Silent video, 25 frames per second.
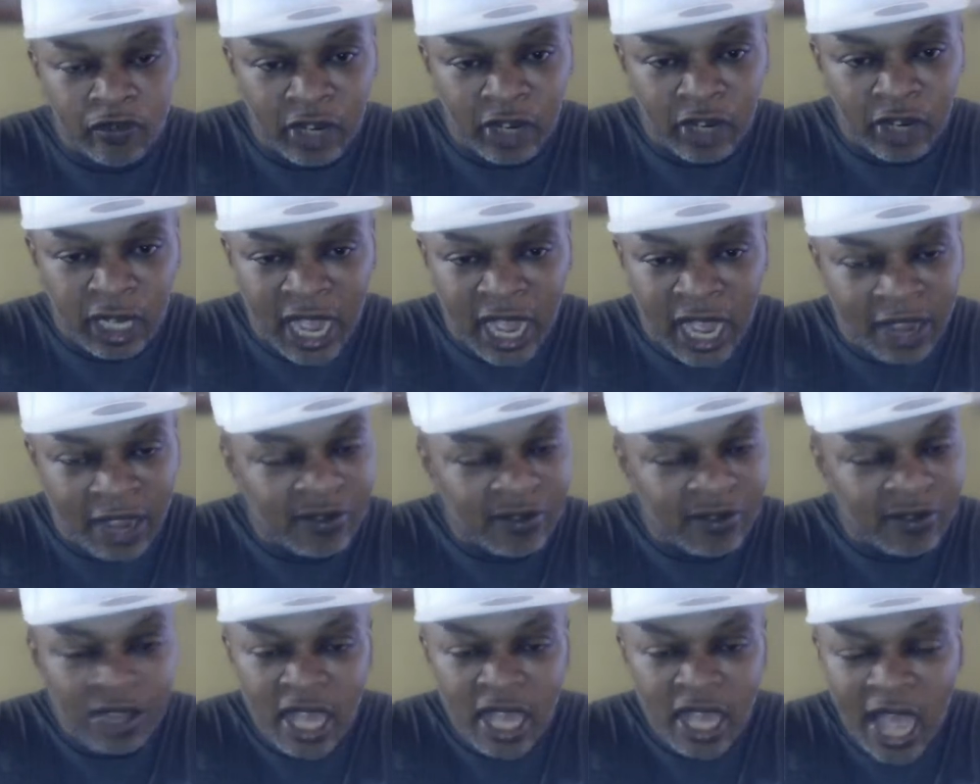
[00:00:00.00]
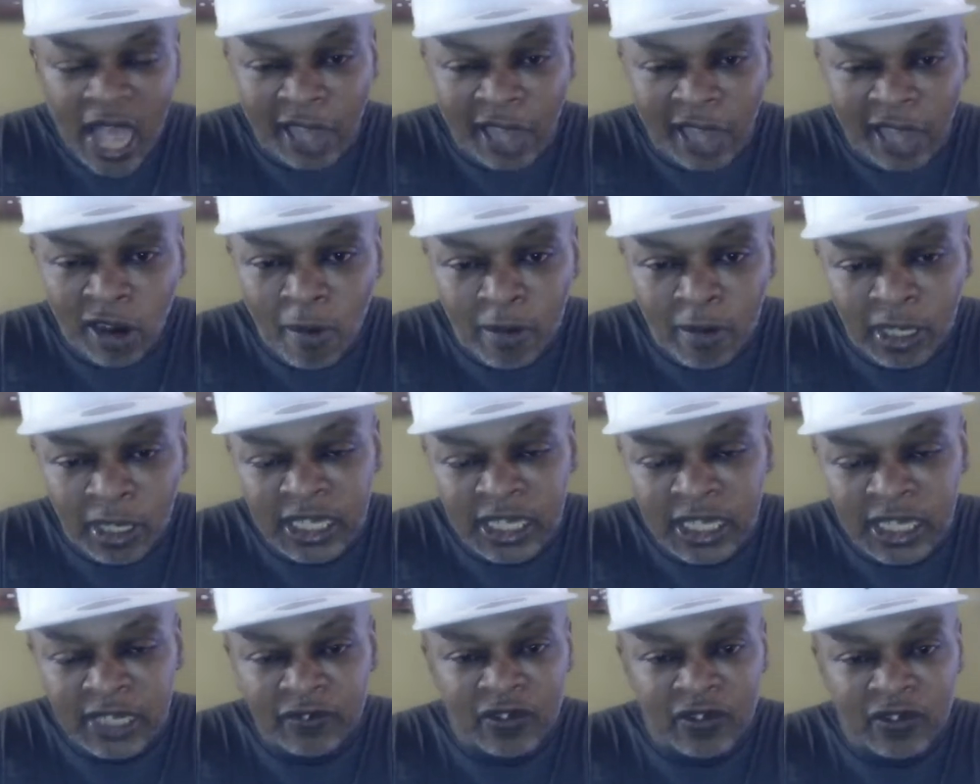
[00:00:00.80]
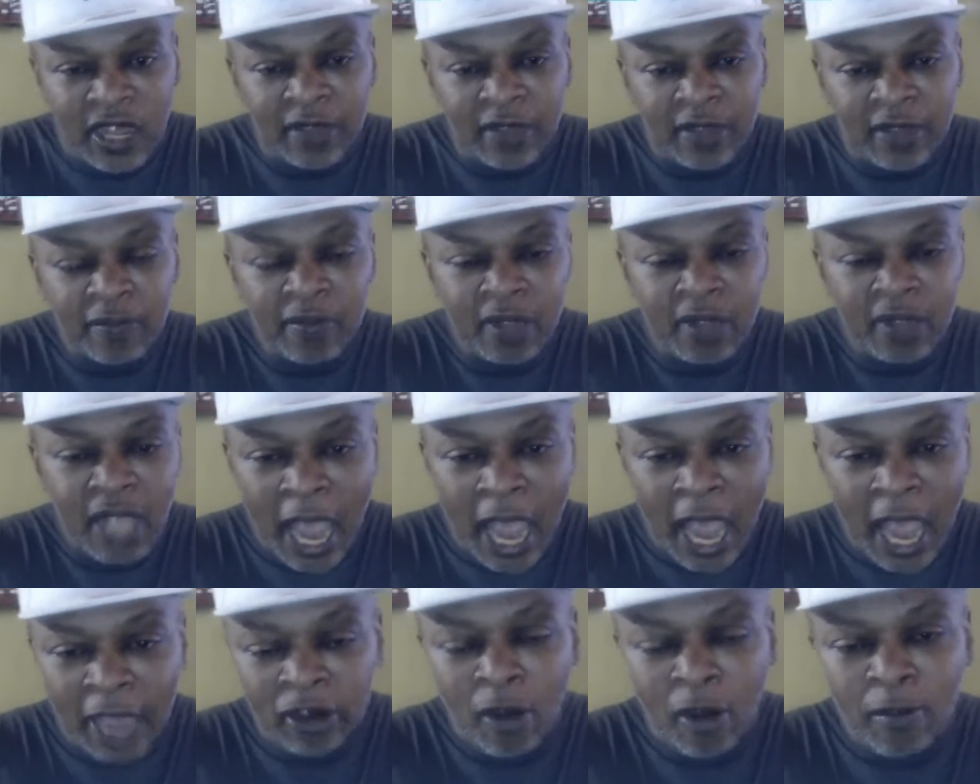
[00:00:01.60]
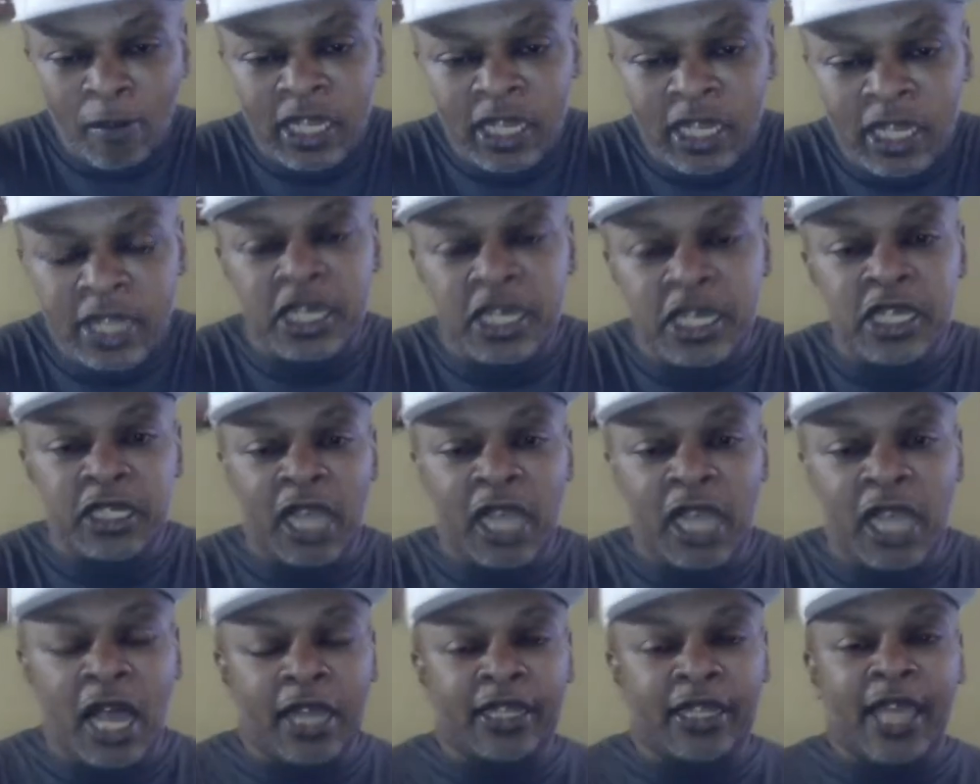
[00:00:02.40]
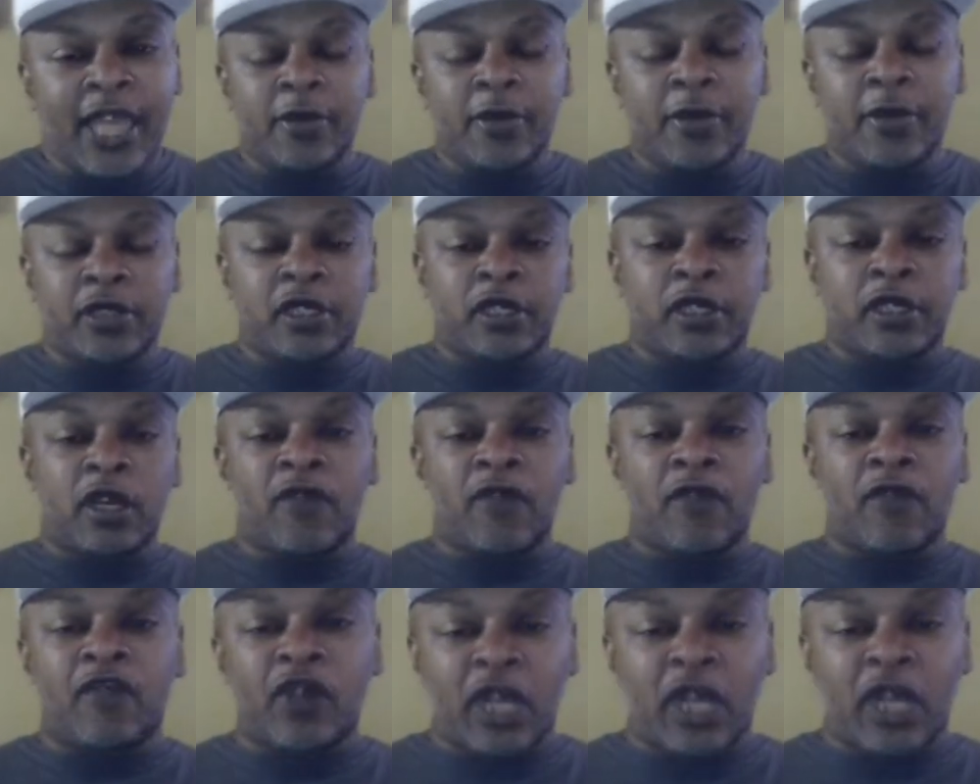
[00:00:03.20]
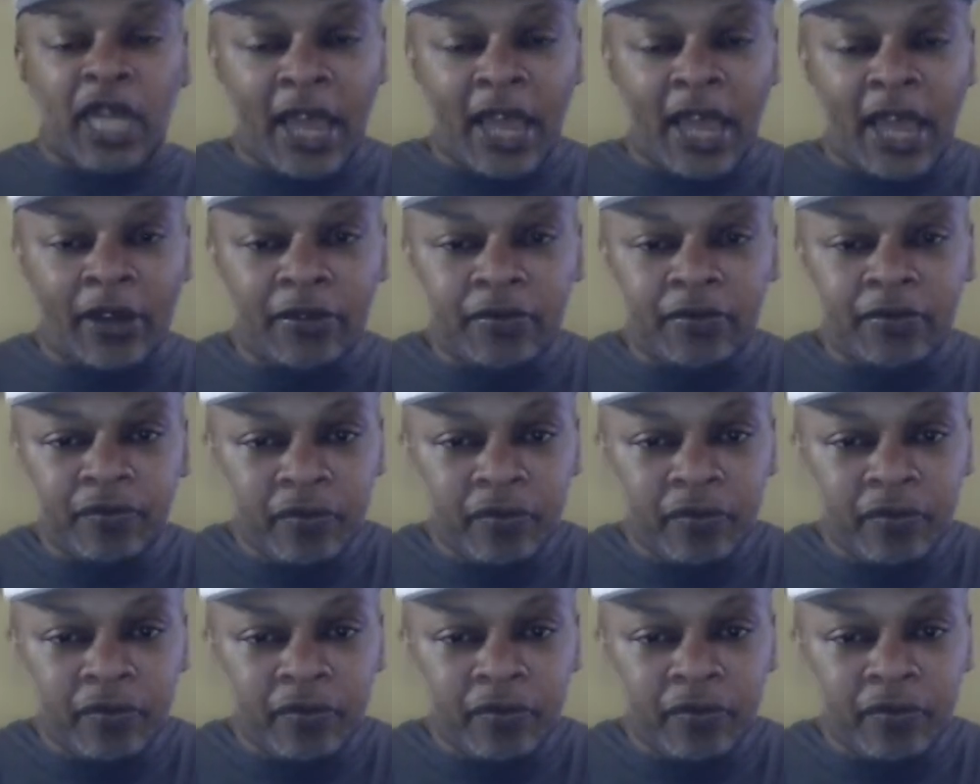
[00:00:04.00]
clout. I don't believe that. I don't believe Keyshawn Davis is looking for clout.